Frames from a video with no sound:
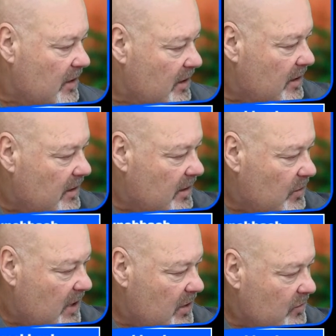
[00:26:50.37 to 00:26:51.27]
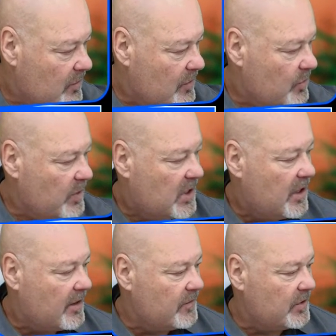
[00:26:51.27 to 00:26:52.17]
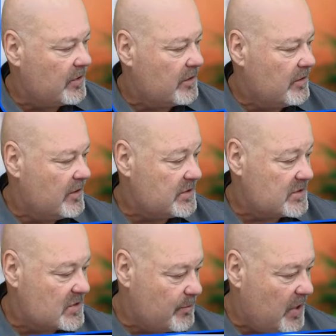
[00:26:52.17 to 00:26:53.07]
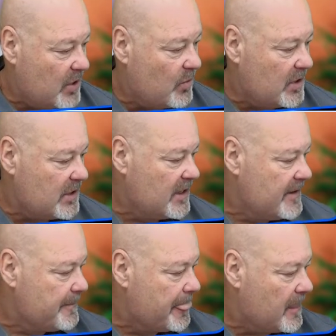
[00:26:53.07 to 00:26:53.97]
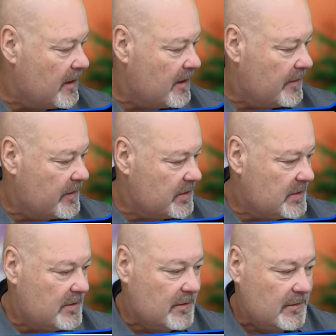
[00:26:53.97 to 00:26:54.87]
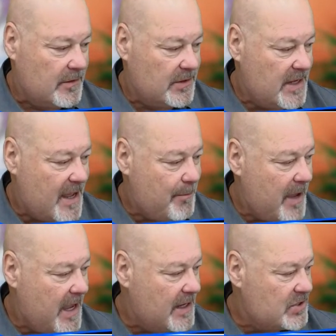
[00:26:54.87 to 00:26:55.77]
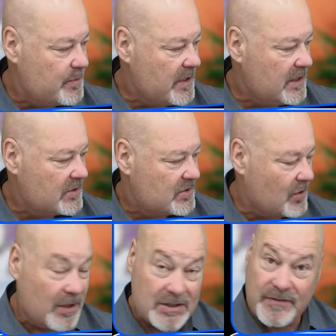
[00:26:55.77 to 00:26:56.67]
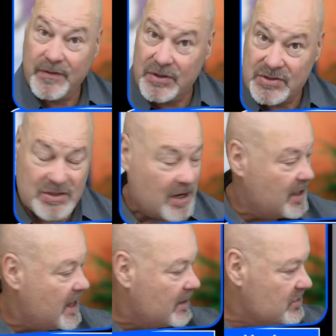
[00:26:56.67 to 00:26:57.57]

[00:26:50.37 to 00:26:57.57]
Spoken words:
I don't know that we covered, this is a big one, the debt management. So let's first start out and